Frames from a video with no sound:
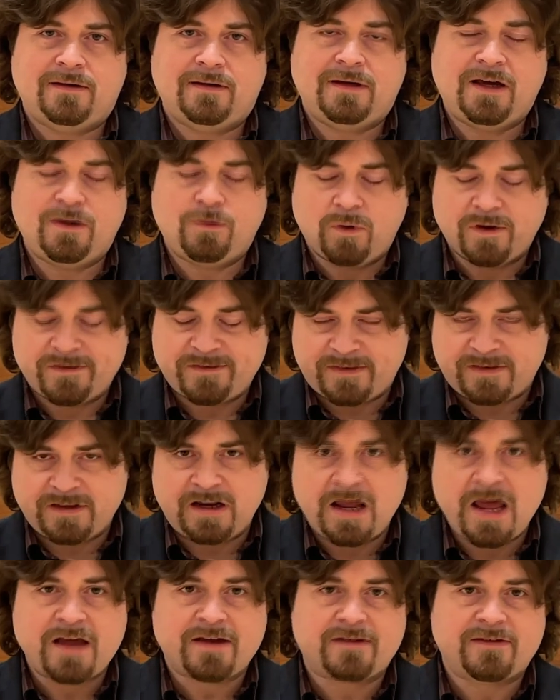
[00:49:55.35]
And what's the
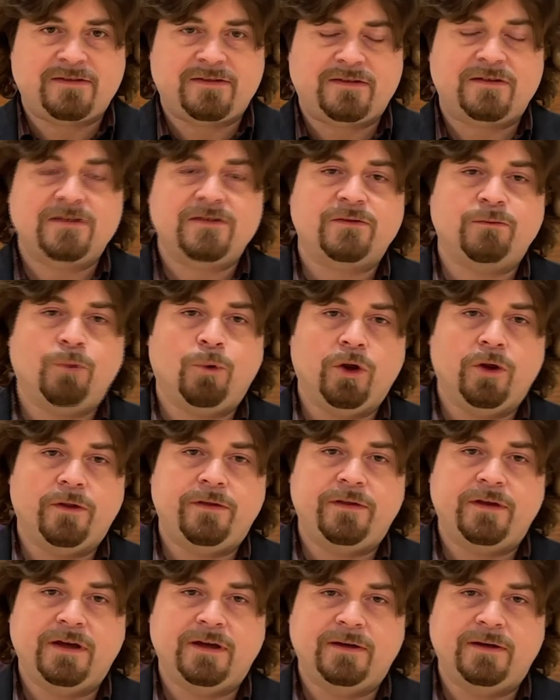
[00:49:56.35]
next small thing?